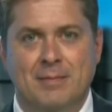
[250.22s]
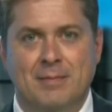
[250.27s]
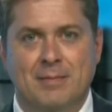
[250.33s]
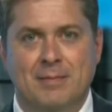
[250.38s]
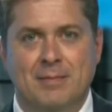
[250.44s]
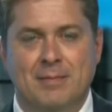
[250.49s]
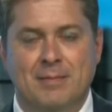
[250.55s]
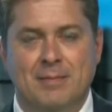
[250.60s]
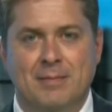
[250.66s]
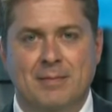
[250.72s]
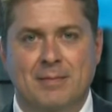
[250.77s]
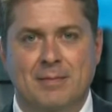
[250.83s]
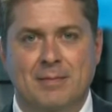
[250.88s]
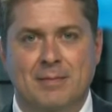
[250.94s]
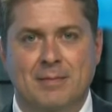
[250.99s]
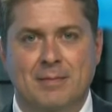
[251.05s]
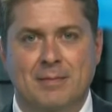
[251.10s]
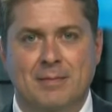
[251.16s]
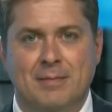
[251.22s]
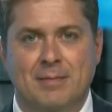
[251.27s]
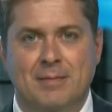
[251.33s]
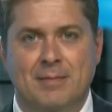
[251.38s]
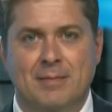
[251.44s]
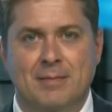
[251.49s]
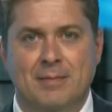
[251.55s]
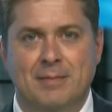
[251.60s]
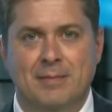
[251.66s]

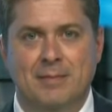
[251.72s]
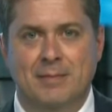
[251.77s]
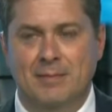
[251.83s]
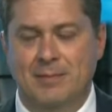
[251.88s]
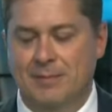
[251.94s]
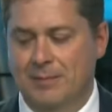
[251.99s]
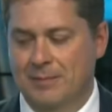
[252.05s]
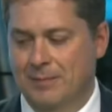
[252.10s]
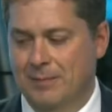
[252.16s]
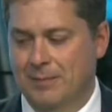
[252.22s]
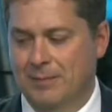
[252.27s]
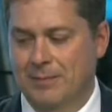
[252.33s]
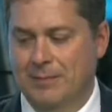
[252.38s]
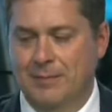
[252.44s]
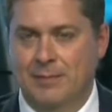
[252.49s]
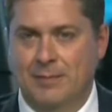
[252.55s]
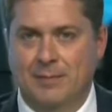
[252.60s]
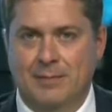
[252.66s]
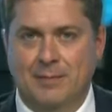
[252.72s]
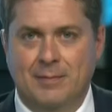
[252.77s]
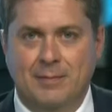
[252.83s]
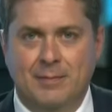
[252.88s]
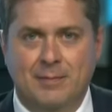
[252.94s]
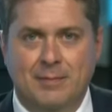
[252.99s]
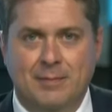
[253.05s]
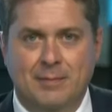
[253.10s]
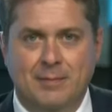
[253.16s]

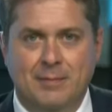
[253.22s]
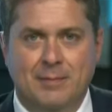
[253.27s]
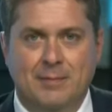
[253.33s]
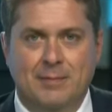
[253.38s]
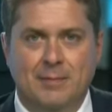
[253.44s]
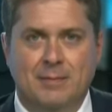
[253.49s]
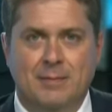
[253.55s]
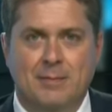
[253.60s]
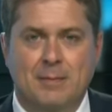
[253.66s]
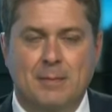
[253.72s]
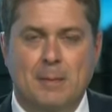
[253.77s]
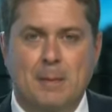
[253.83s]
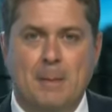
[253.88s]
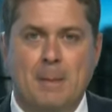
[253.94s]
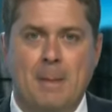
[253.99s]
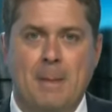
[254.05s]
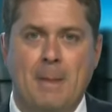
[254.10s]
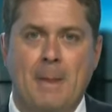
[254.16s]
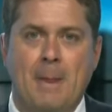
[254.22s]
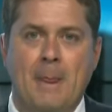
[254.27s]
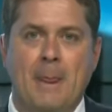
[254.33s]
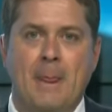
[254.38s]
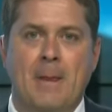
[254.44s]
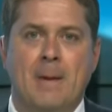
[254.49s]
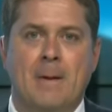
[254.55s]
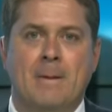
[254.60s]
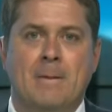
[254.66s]

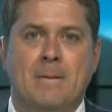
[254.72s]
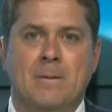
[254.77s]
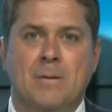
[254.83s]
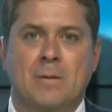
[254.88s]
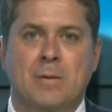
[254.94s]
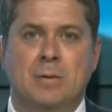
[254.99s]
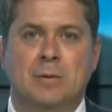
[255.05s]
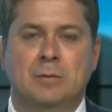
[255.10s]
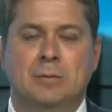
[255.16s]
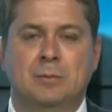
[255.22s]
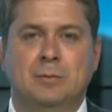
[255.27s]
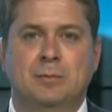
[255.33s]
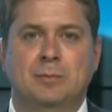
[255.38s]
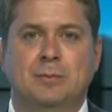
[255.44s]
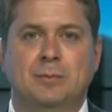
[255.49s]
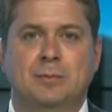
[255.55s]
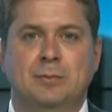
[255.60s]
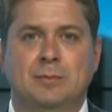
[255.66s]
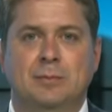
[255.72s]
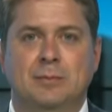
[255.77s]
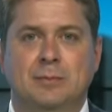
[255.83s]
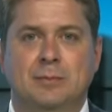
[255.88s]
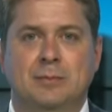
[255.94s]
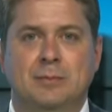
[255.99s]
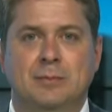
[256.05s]
This person isn't speaking.